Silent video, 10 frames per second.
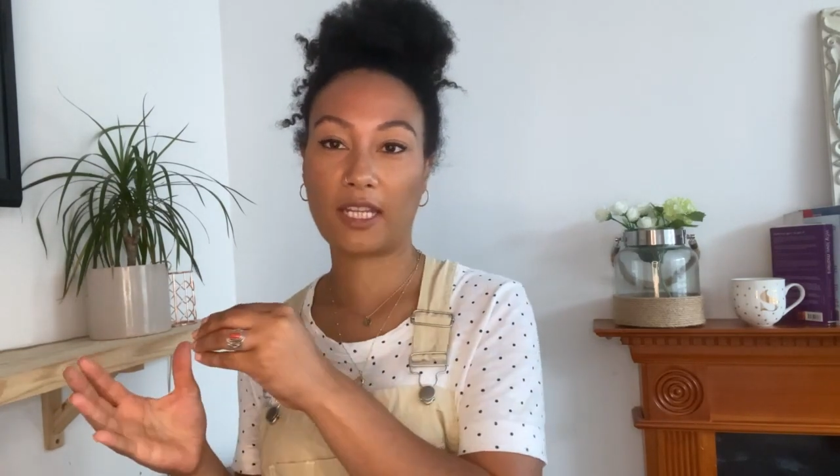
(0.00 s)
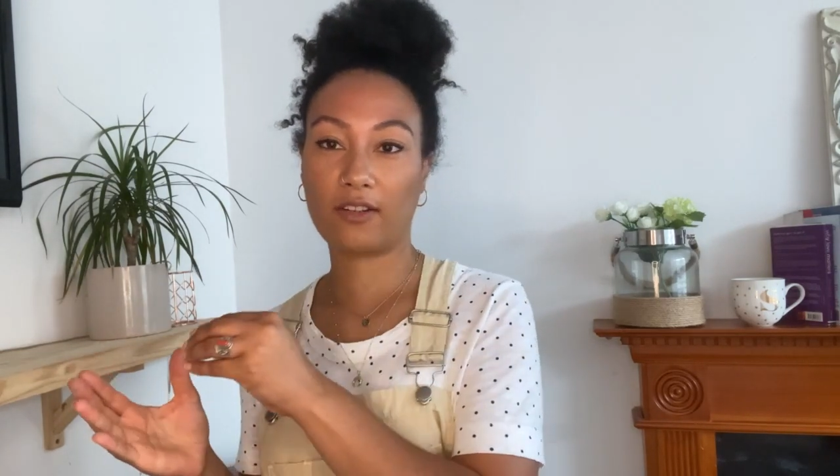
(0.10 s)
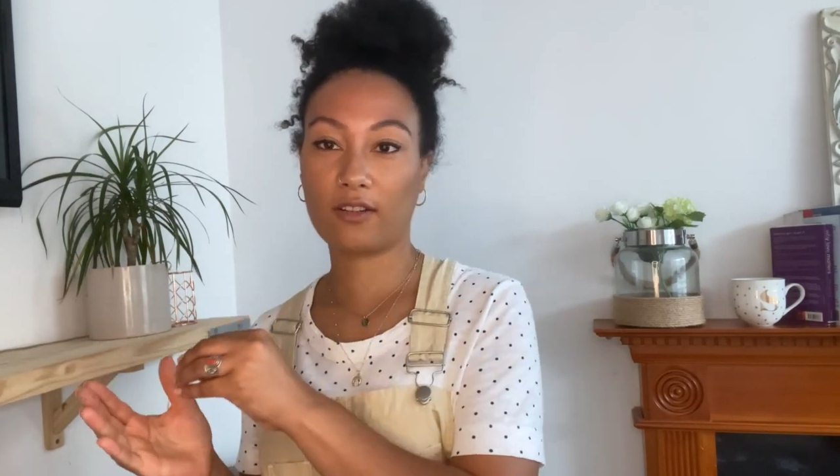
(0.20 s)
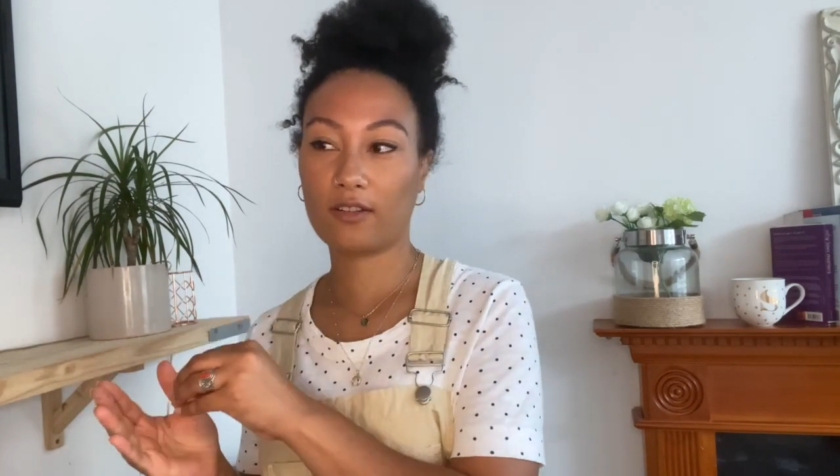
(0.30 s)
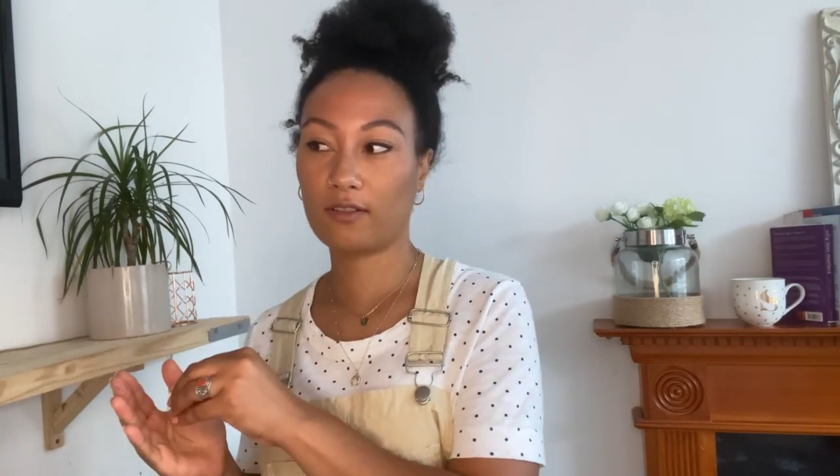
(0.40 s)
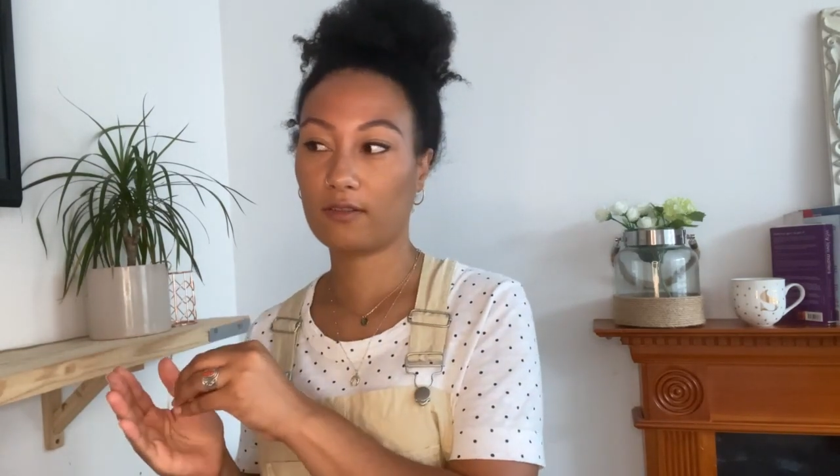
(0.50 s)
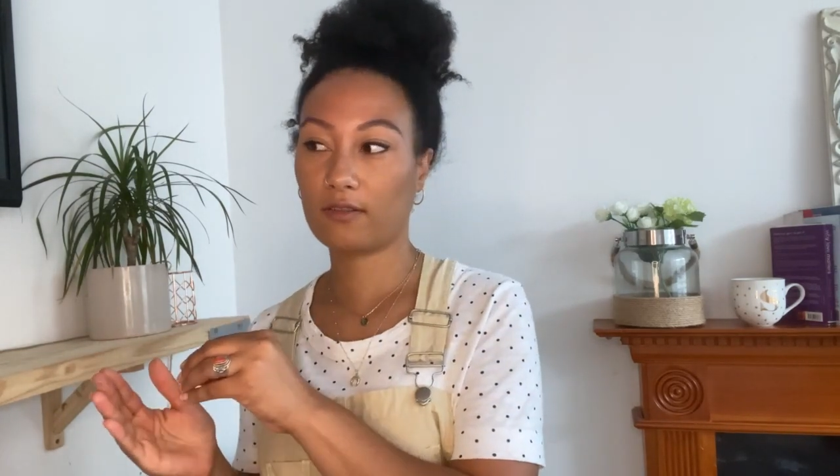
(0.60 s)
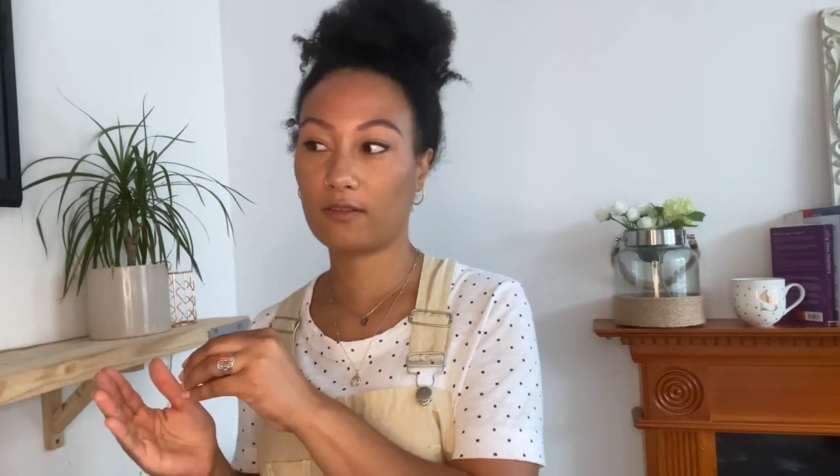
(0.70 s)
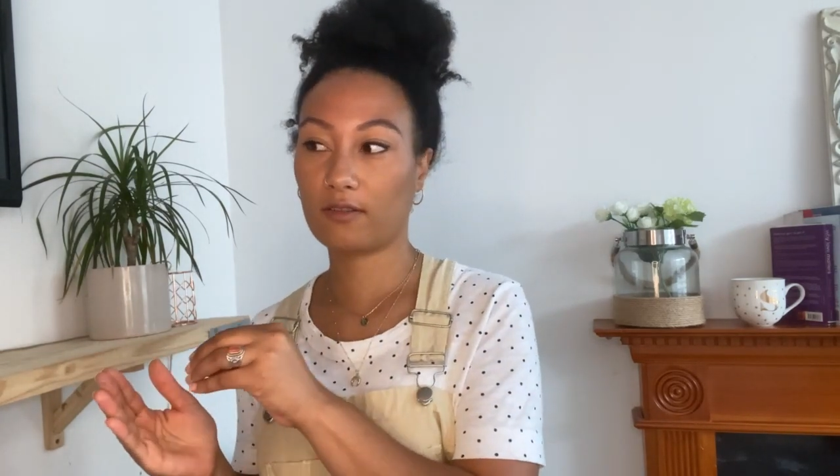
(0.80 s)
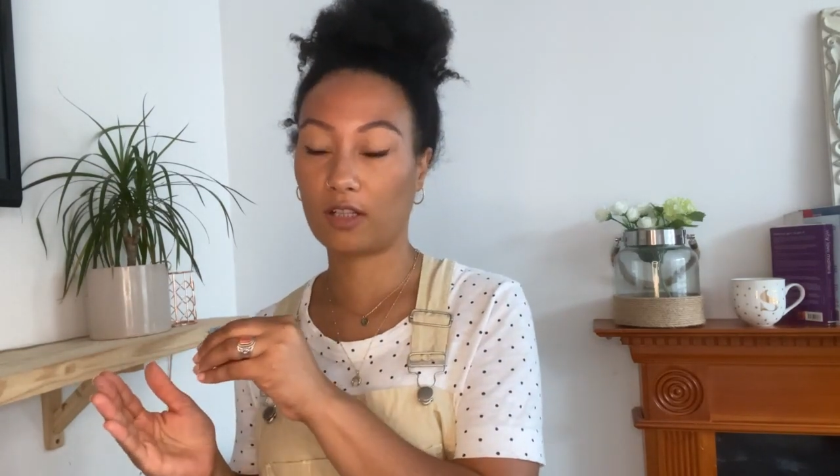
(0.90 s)

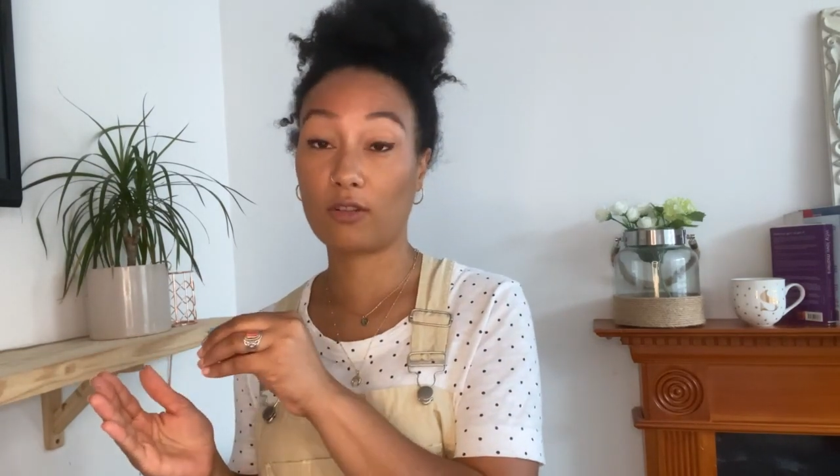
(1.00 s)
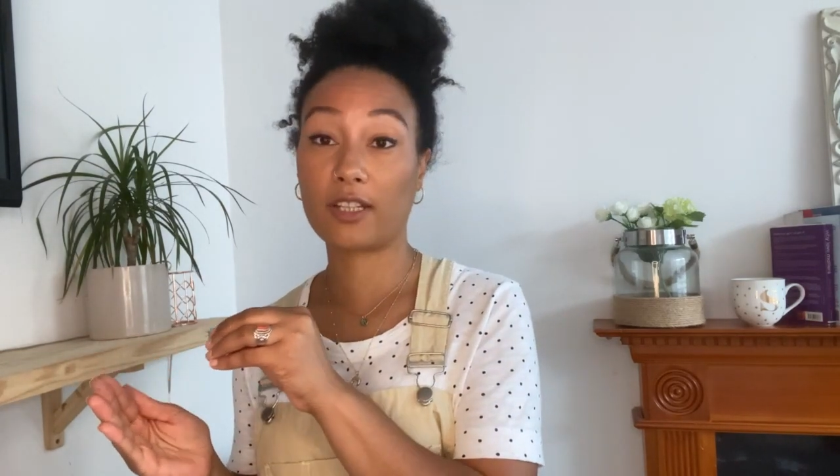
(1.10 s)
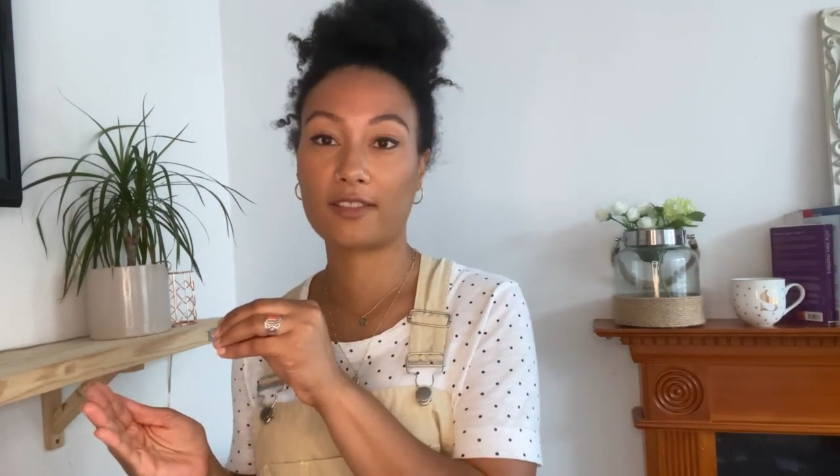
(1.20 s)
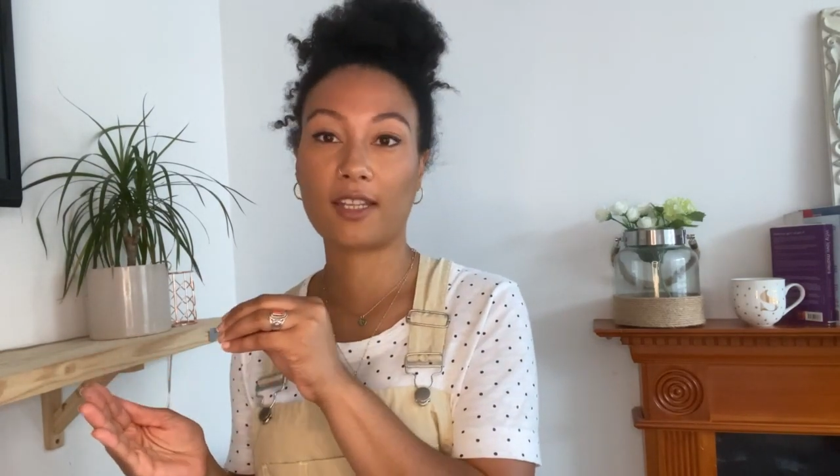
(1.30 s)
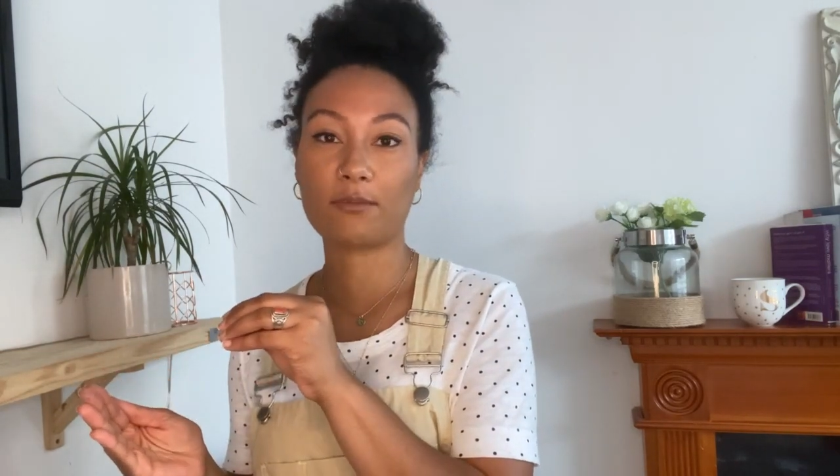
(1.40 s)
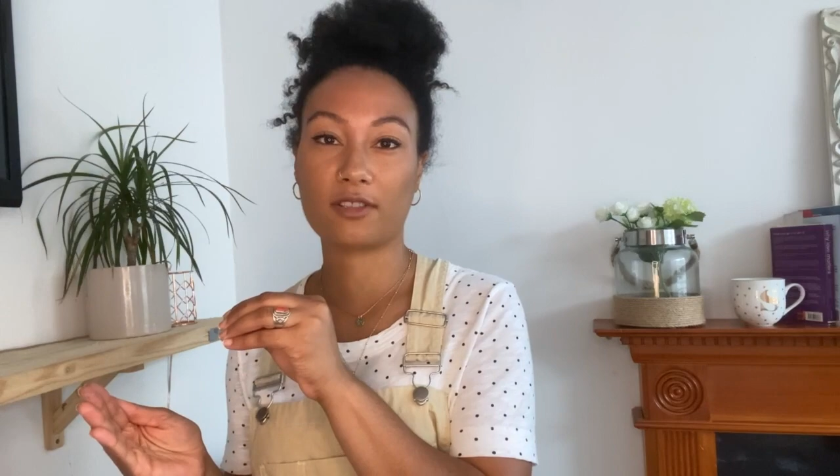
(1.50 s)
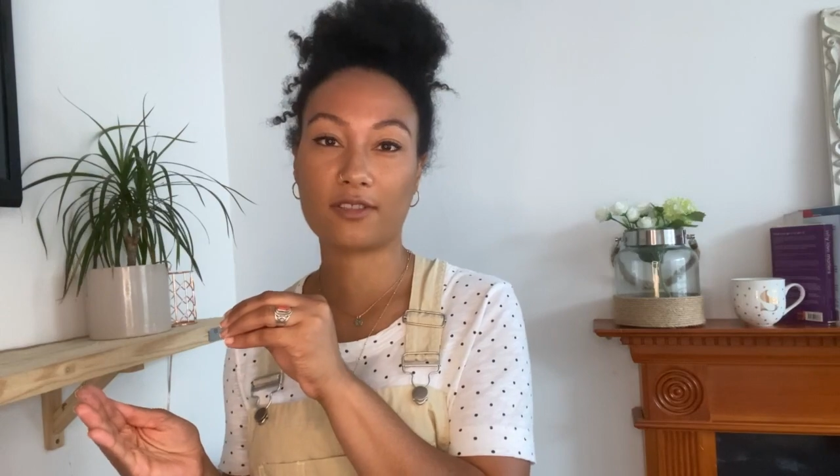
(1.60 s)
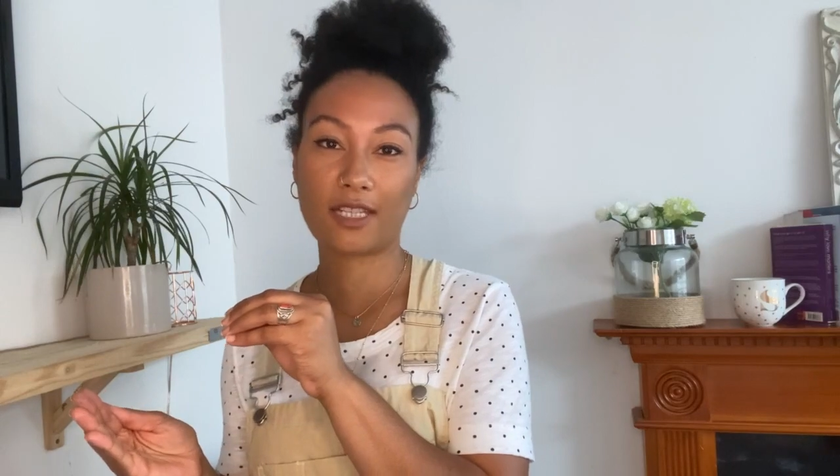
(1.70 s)
I got the acceptance